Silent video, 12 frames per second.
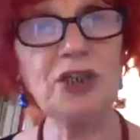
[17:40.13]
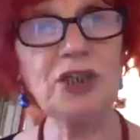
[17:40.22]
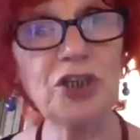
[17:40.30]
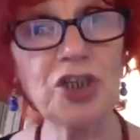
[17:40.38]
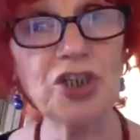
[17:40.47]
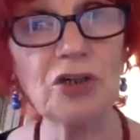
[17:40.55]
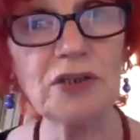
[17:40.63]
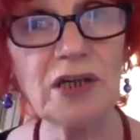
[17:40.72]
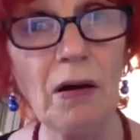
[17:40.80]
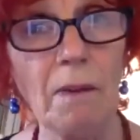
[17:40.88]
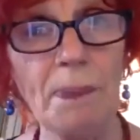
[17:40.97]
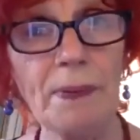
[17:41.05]
shut
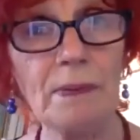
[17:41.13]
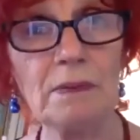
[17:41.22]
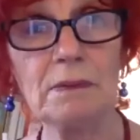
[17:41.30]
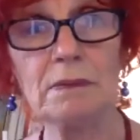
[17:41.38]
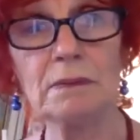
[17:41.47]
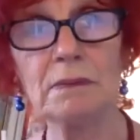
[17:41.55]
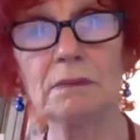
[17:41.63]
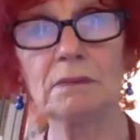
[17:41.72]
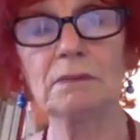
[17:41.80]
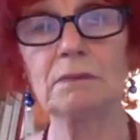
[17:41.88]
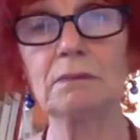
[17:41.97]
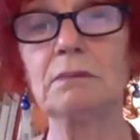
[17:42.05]
up.
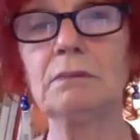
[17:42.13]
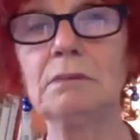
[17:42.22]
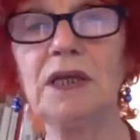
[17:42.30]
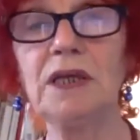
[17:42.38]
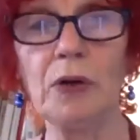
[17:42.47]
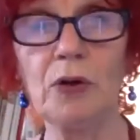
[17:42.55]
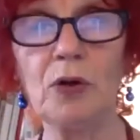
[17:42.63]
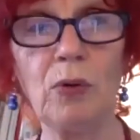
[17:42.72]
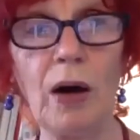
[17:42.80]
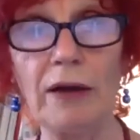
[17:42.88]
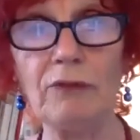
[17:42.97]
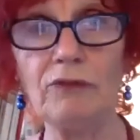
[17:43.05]
They were
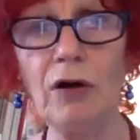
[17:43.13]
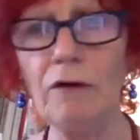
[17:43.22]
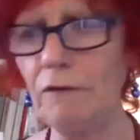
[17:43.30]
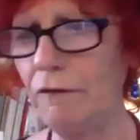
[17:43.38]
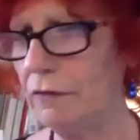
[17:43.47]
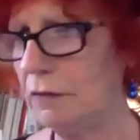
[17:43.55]
quite rough.